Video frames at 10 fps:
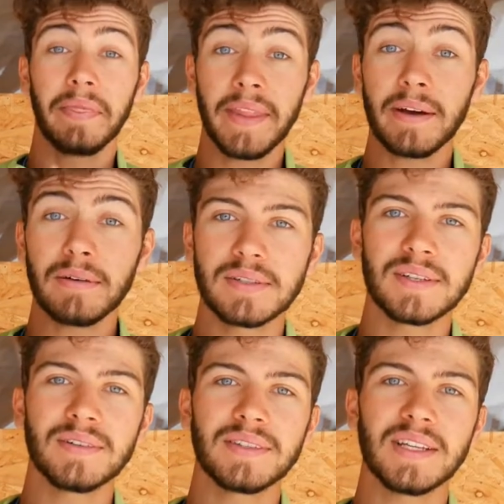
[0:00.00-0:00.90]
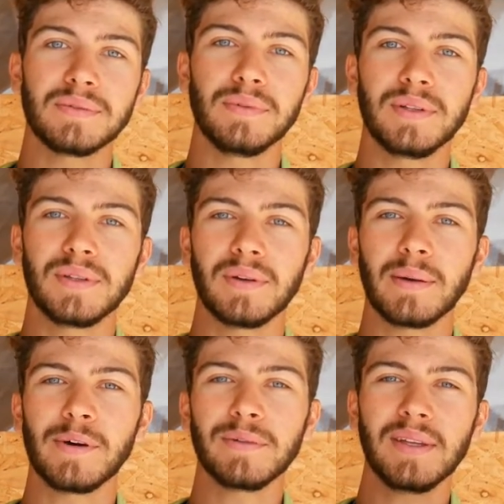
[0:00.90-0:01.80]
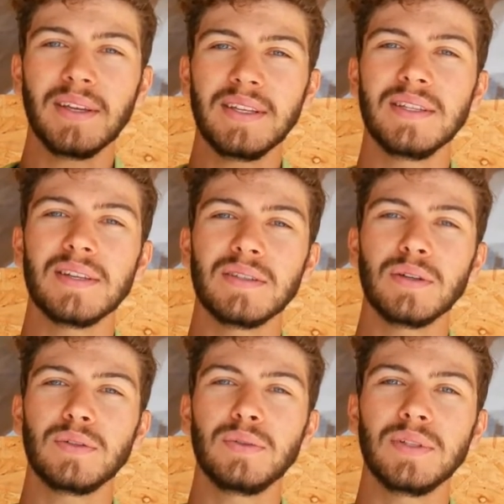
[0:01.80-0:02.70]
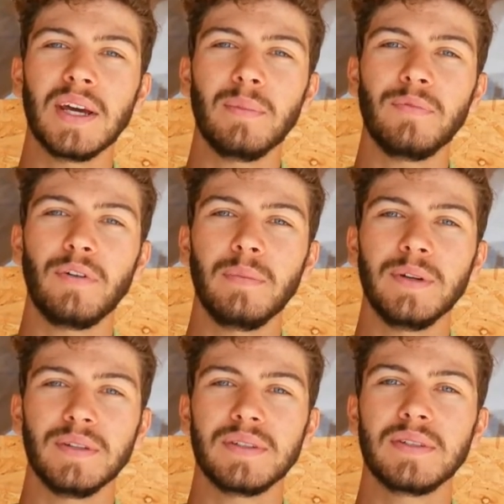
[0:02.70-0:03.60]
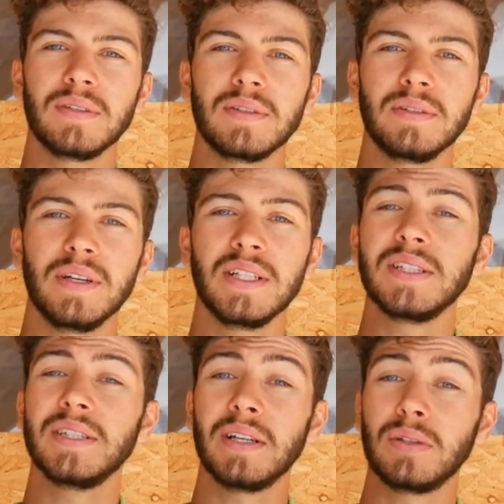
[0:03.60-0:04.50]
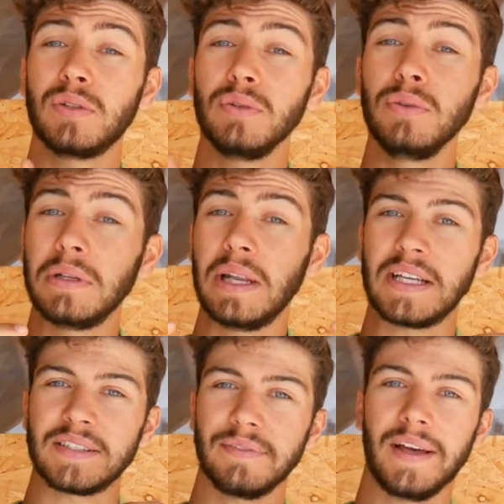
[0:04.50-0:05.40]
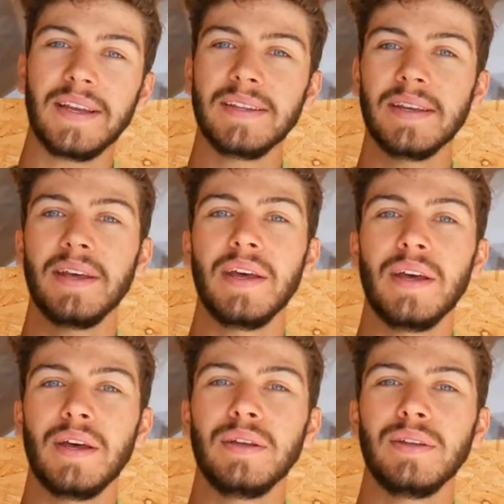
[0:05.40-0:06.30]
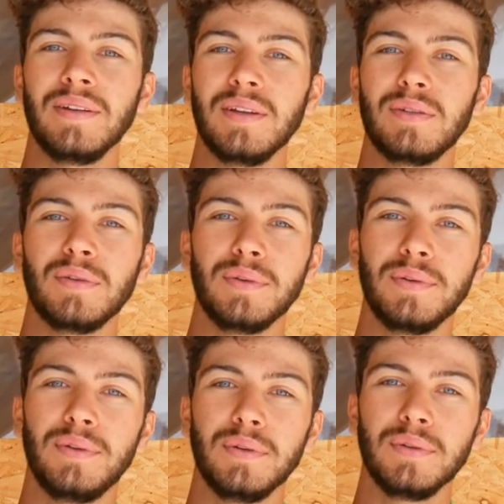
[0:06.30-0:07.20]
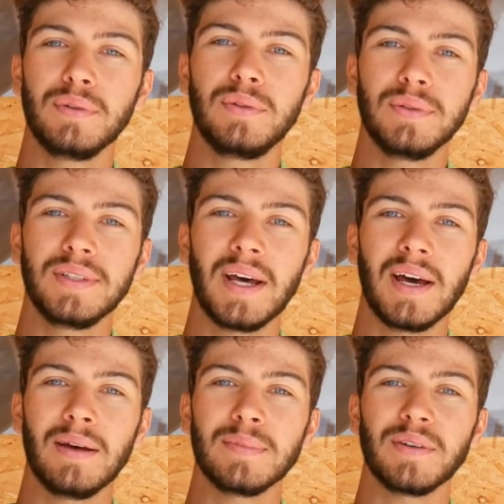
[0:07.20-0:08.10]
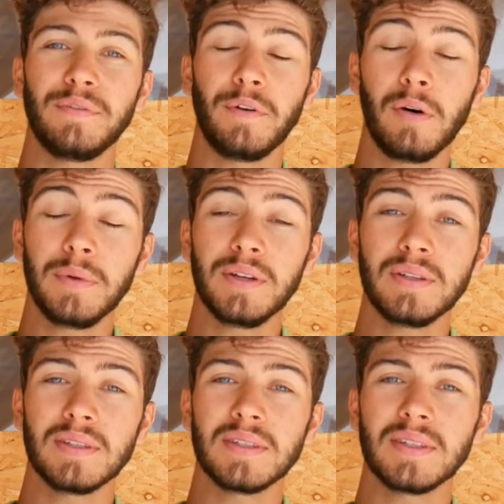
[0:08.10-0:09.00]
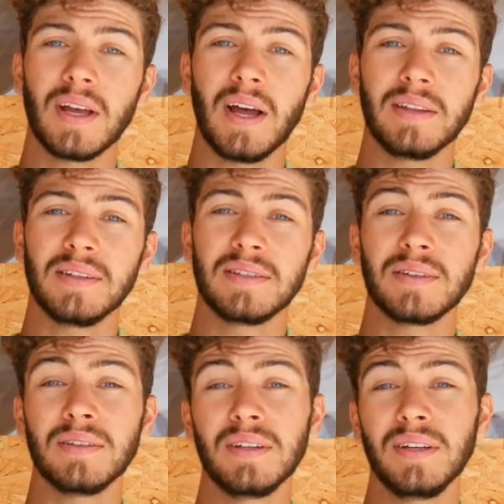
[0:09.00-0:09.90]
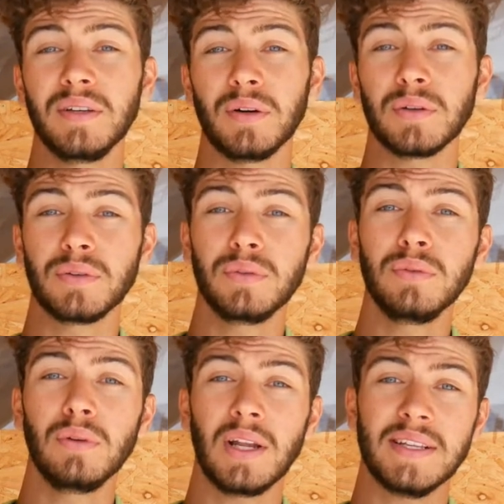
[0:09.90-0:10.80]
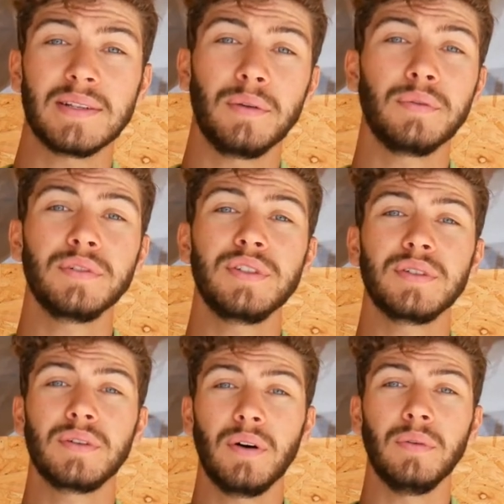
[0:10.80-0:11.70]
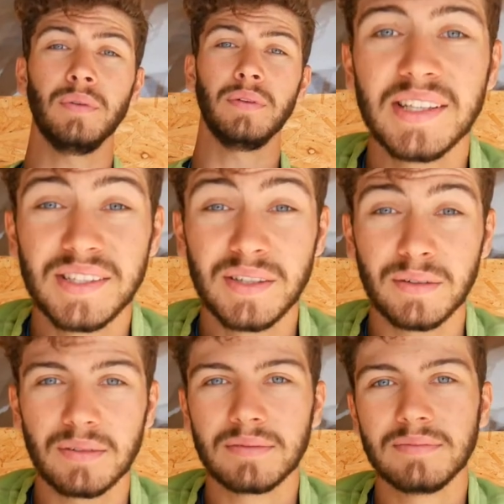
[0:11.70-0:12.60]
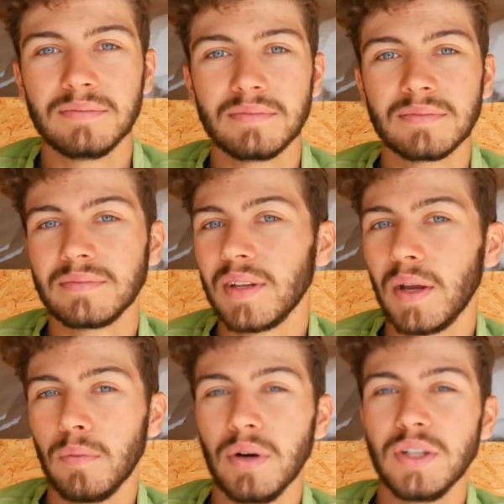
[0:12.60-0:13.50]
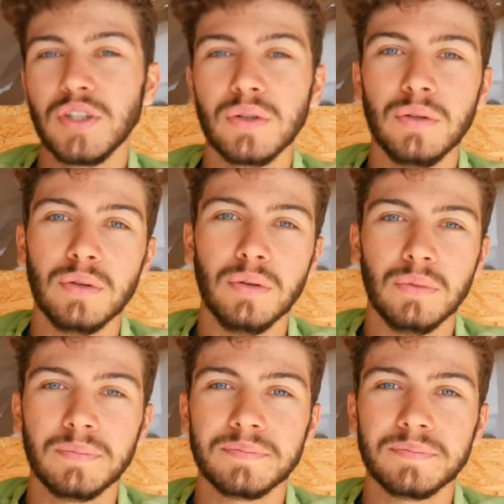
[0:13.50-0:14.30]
Now, second task we will talk about is the 2 times 4 minutes. So it's the 2 last flight. You need to do 2 times 4 minutes, and it's only your 2 last launch count. So, what should you do?